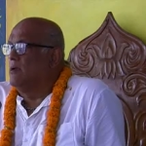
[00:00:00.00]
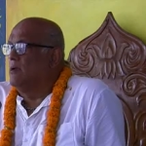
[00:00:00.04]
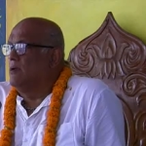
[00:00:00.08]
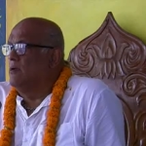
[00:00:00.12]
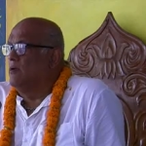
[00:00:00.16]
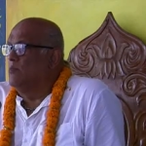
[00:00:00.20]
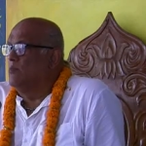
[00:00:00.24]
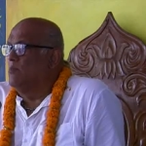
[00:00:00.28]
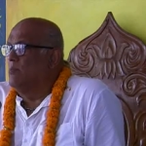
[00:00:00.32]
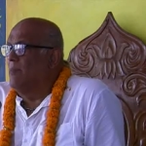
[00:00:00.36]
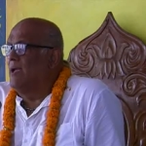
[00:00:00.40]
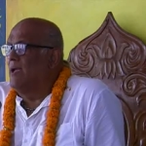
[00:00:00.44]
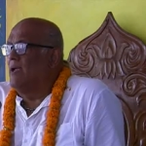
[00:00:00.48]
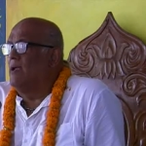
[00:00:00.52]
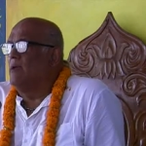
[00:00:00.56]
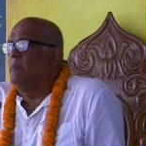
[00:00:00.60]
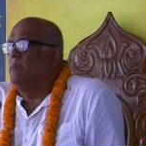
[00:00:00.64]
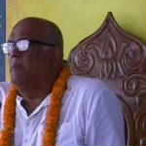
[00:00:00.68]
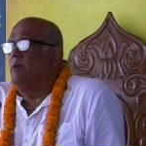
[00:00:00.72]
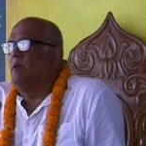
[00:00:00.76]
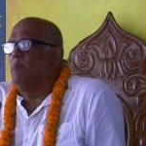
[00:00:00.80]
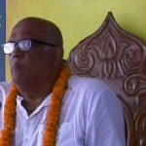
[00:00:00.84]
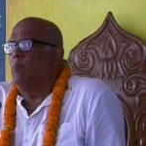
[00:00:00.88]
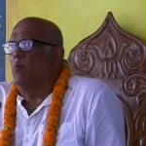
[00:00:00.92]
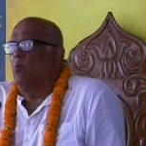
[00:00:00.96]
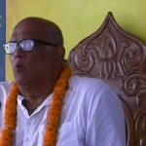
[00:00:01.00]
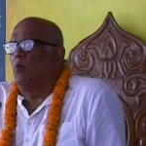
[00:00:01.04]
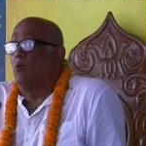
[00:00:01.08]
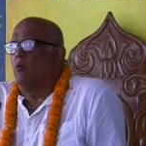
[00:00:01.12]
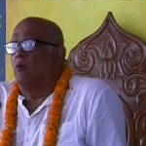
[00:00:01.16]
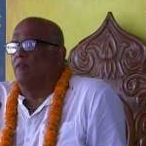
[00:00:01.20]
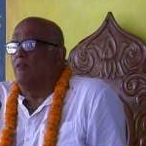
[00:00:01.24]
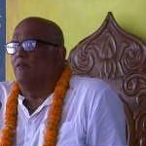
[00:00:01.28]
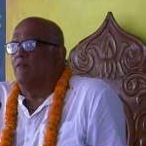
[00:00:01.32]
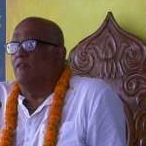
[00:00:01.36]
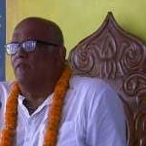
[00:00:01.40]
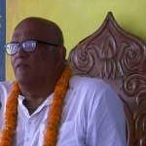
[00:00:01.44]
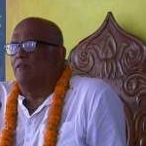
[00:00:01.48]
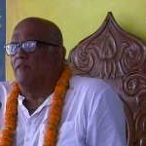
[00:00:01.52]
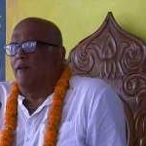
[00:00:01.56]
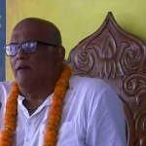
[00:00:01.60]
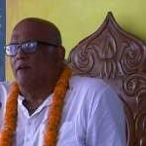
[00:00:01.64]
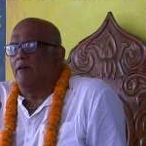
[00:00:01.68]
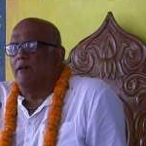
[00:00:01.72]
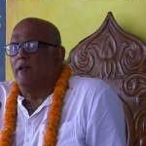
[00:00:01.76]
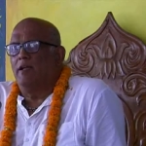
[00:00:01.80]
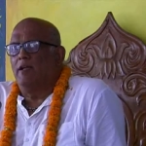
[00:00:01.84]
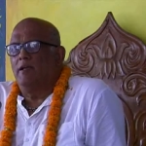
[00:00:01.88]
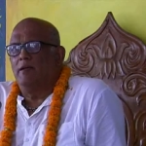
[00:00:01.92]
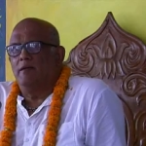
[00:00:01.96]
you may be born of a
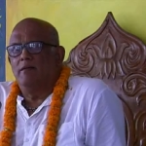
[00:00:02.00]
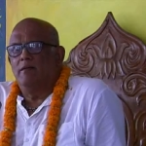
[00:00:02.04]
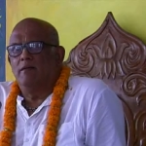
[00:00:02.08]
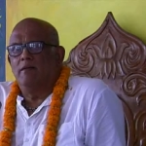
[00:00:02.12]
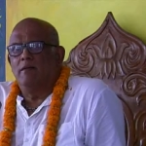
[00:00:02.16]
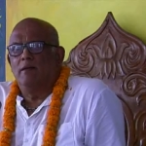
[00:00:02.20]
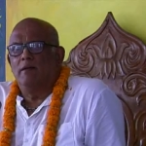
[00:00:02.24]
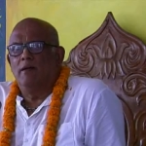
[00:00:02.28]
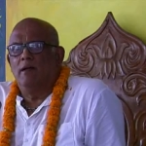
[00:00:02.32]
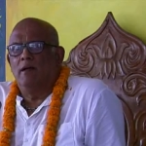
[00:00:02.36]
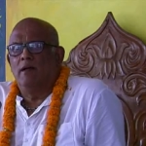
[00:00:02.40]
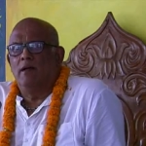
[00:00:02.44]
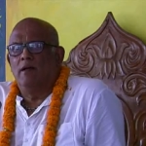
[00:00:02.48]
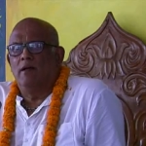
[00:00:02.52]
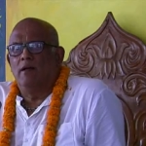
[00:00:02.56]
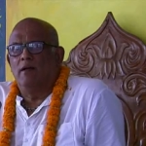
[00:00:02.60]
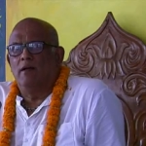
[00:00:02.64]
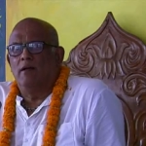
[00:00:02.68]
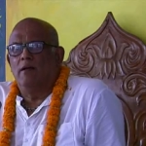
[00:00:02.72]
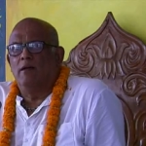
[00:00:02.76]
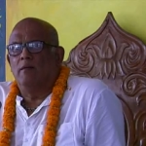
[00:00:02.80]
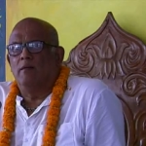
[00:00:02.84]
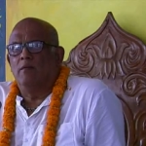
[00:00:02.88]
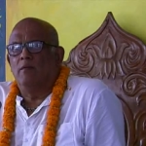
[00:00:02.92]
very uh,